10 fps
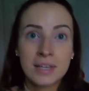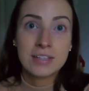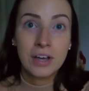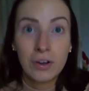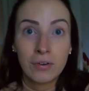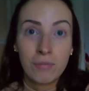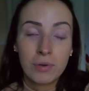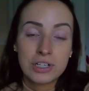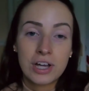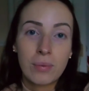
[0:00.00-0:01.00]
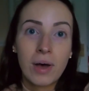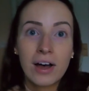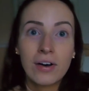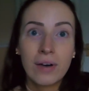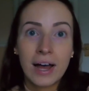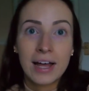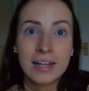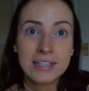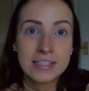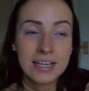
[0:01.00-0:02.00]
So I've wished her well,
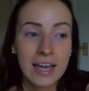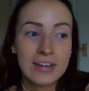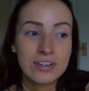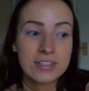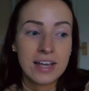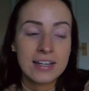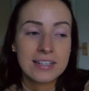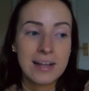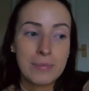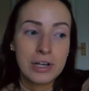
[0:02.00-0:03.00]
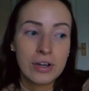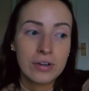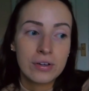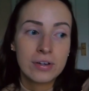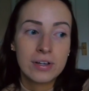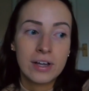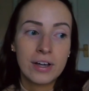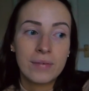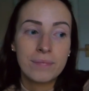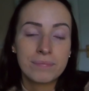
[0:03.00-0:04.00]
and yeah, I just said let me know
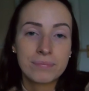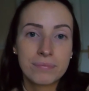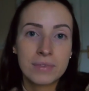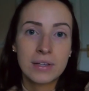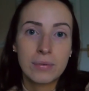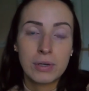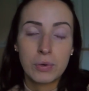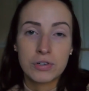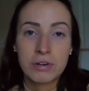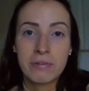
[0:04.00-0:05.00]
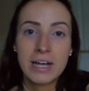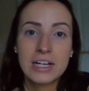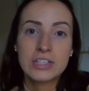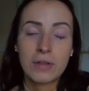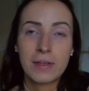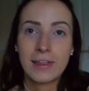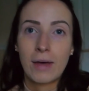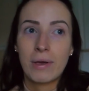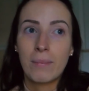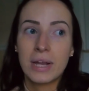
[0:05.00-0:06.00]
when you want to be arranged. I think
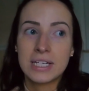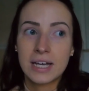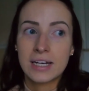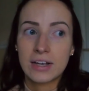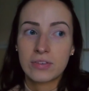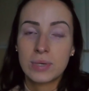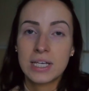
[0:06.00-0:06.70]
that'll be on Monday next